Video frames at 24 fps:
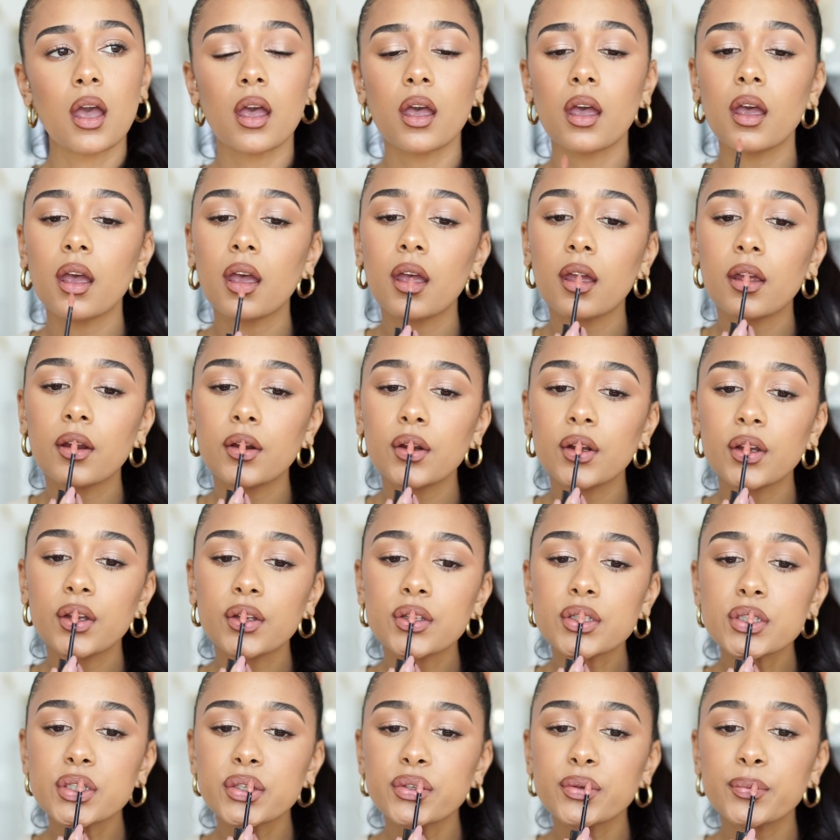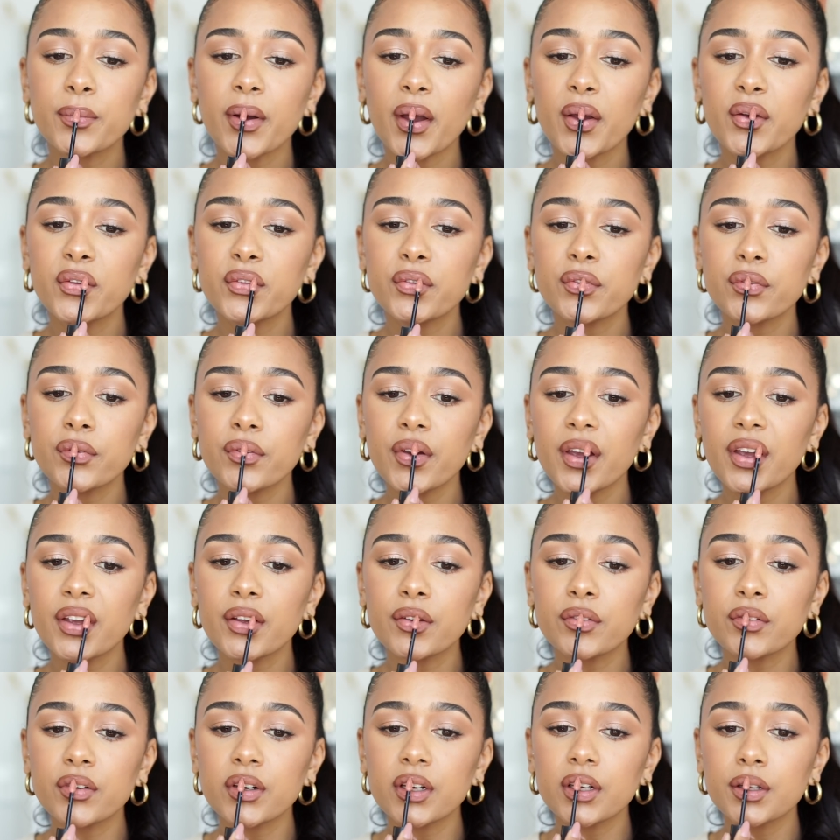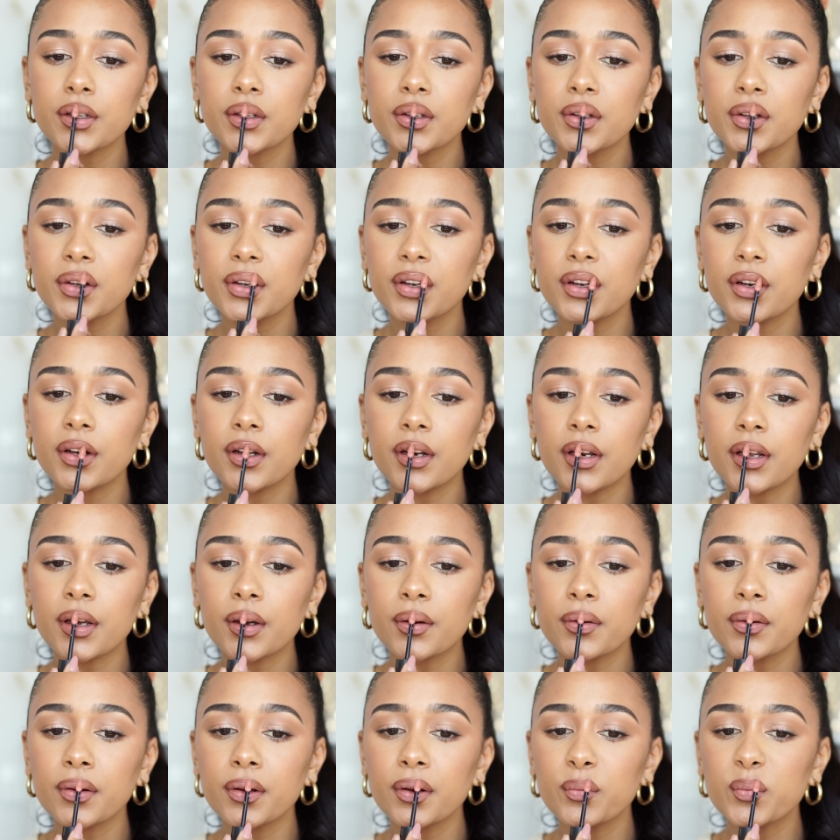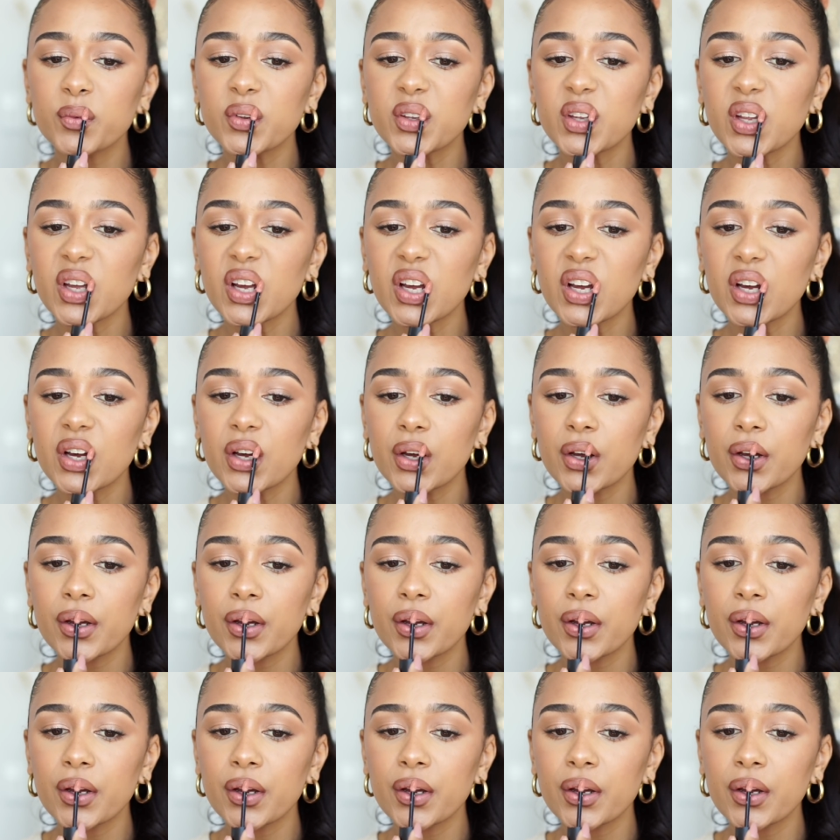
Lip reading: And it's my favorite liquid lipstick.